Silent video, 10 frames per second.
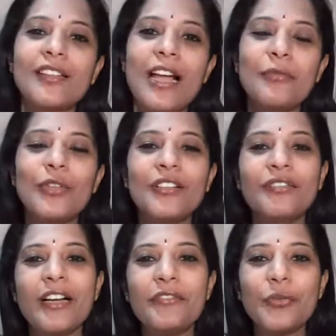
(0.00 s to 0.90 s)
and I would have
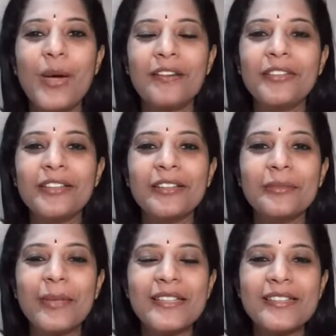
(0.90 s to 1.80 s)
loved to have a girl
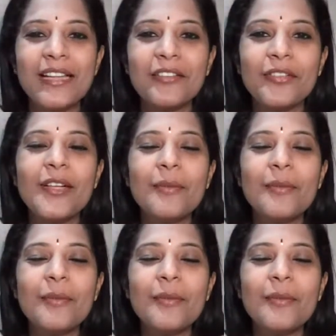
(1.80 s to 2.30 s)
myself,